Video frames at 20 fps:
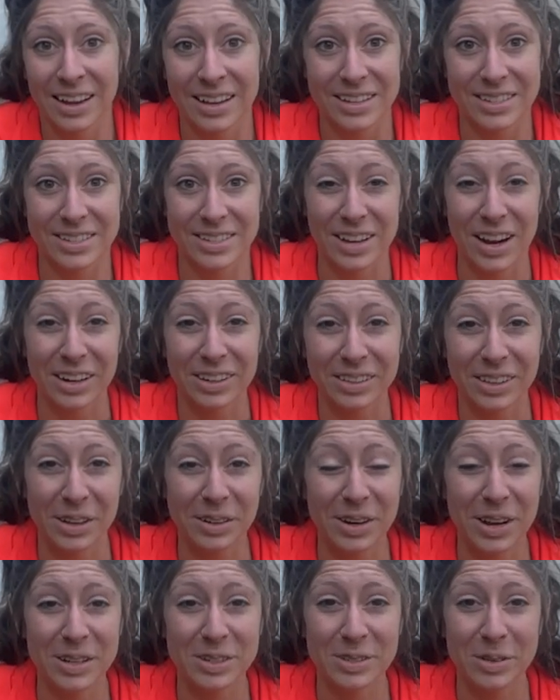start
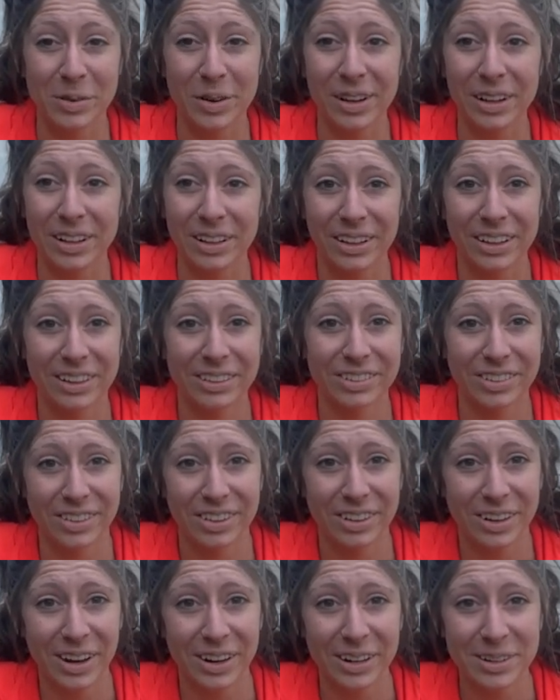loading soil into
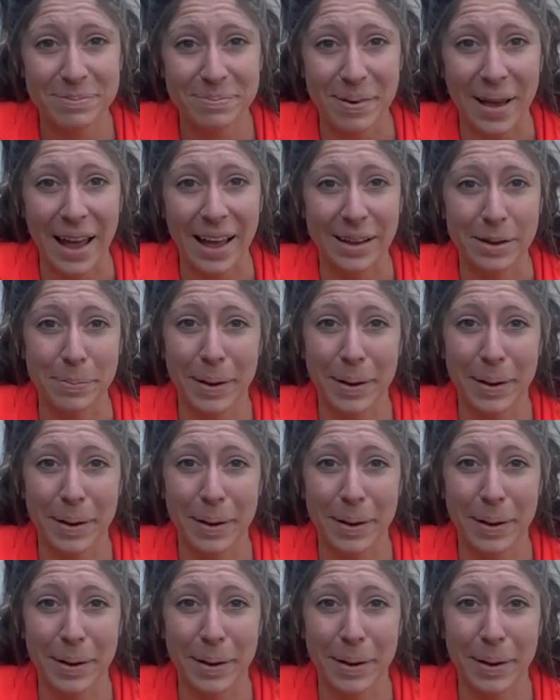the garden bag